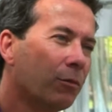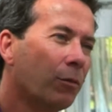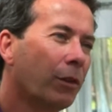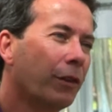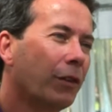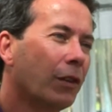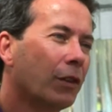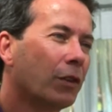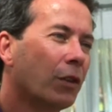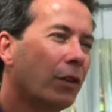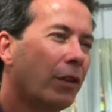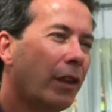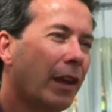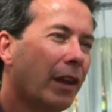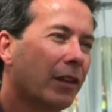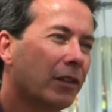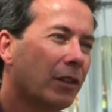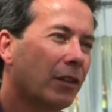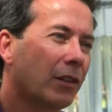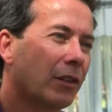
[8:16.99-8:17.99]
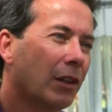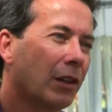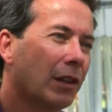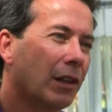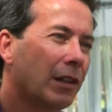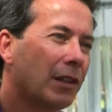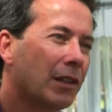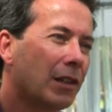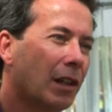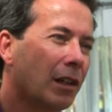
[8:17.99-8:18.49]
with the
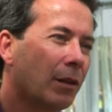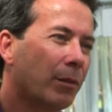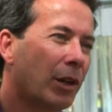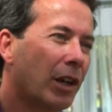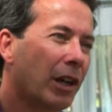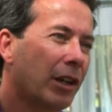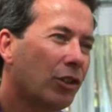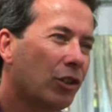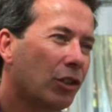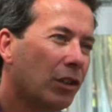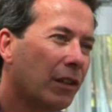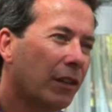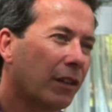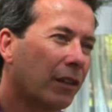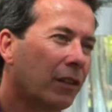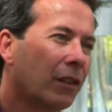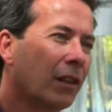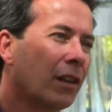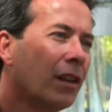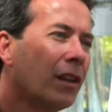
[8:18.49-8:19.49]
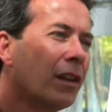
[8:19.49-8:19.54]
2013 celebrations?